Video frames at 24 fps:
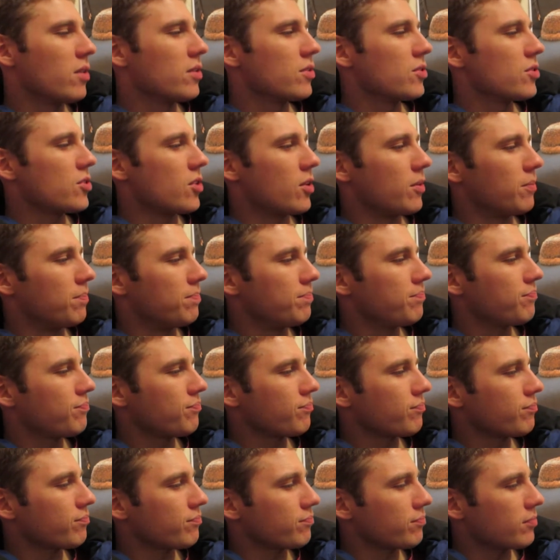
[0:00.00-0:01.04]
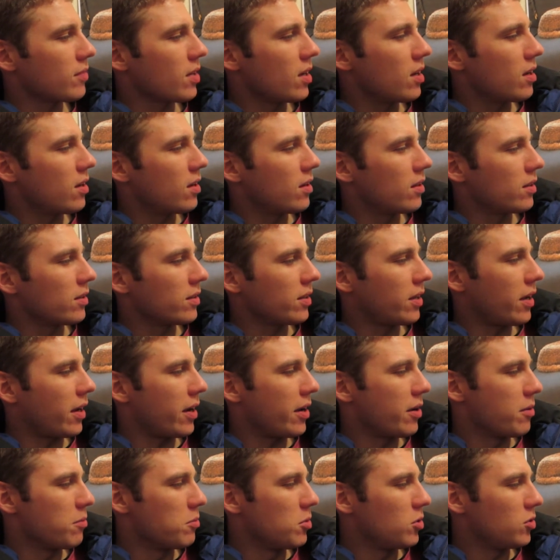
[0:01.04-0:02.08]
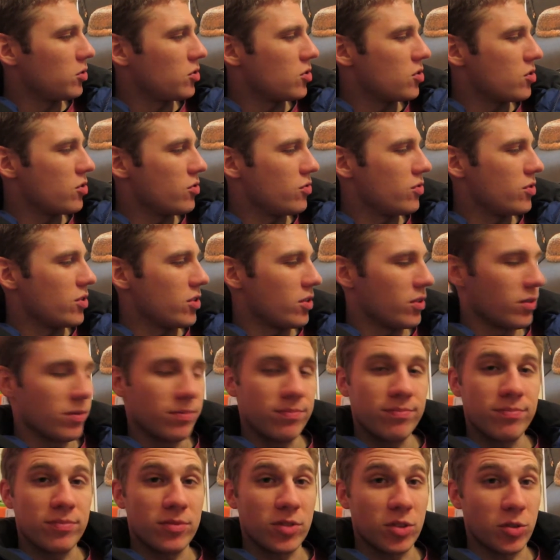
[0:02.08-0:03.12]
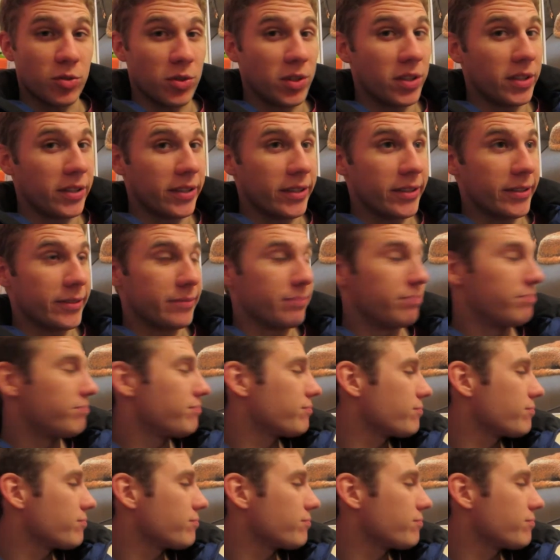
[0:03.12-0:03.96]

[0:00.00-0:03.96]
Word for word: So, Archie. caramel chew chew. It's really Archie, good.